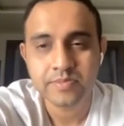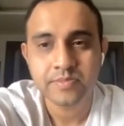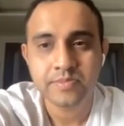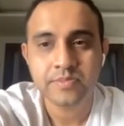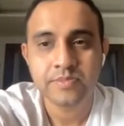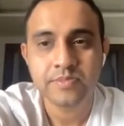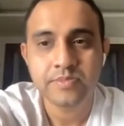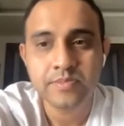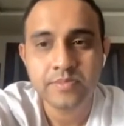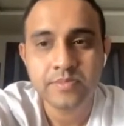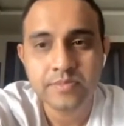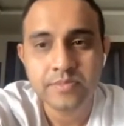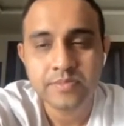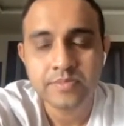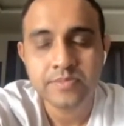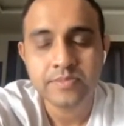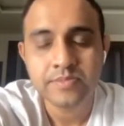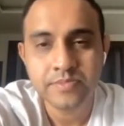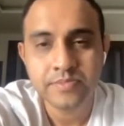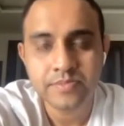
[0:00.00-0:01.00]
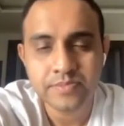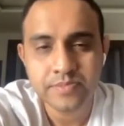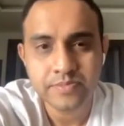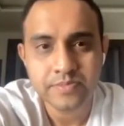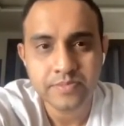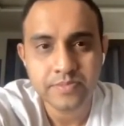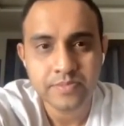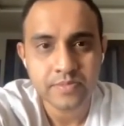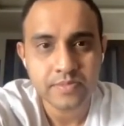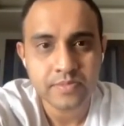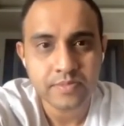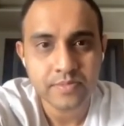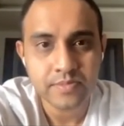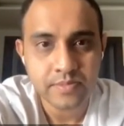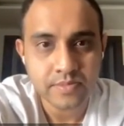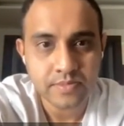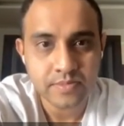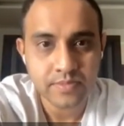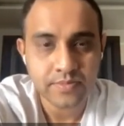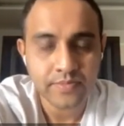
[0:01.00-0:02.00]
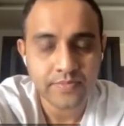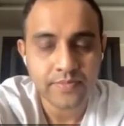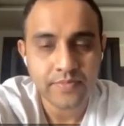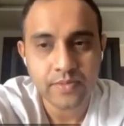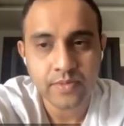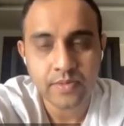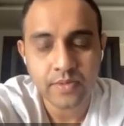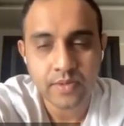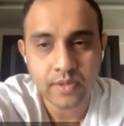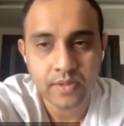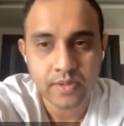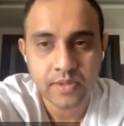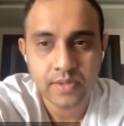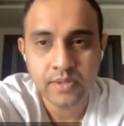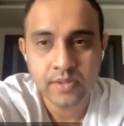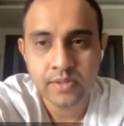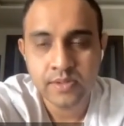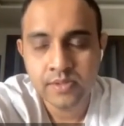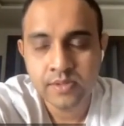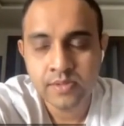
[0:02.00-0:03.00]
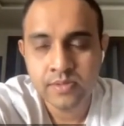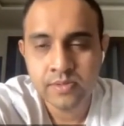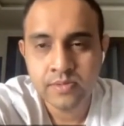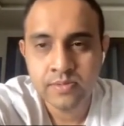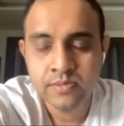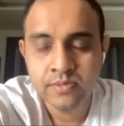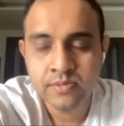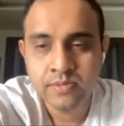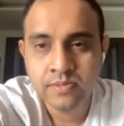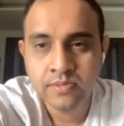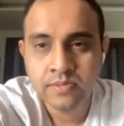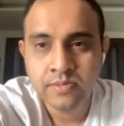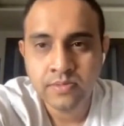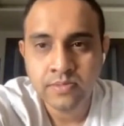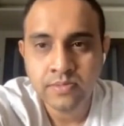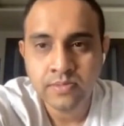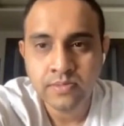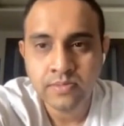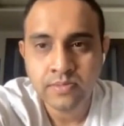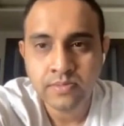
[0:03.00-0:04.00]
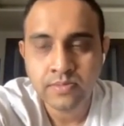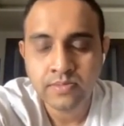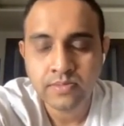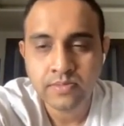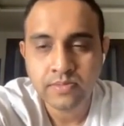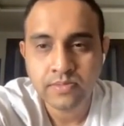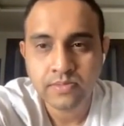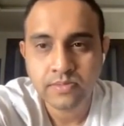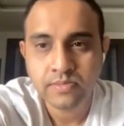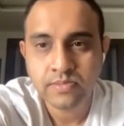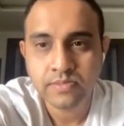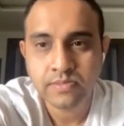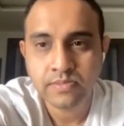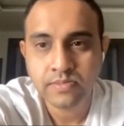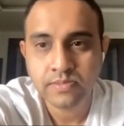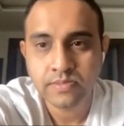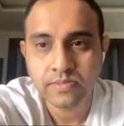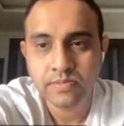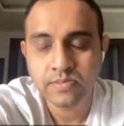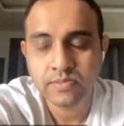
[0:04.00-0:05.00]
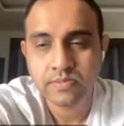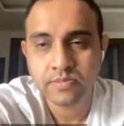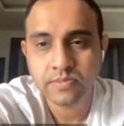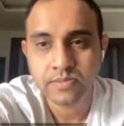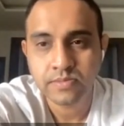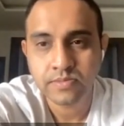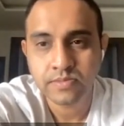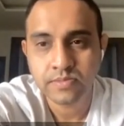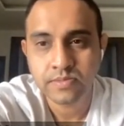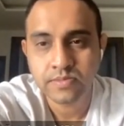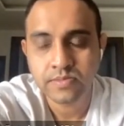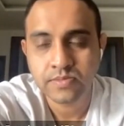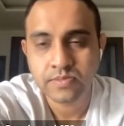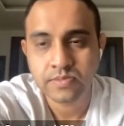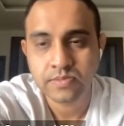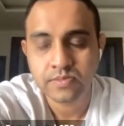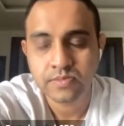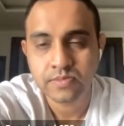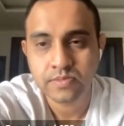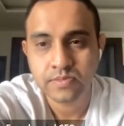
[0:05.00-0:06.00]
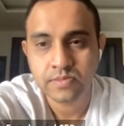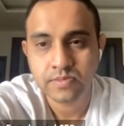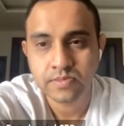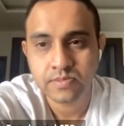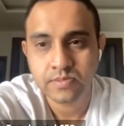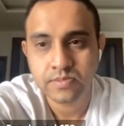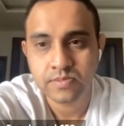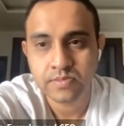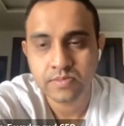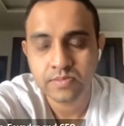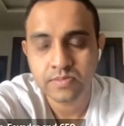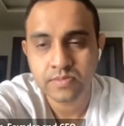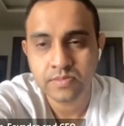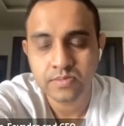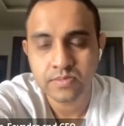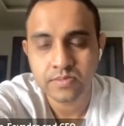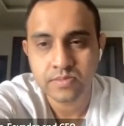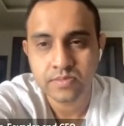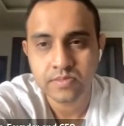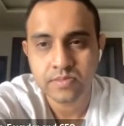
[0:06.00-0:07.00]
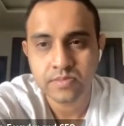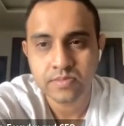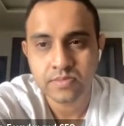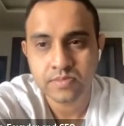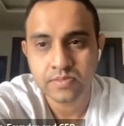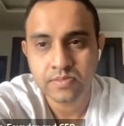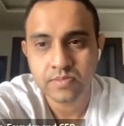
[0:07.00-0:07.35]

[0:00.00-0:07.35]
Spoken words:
[no speech]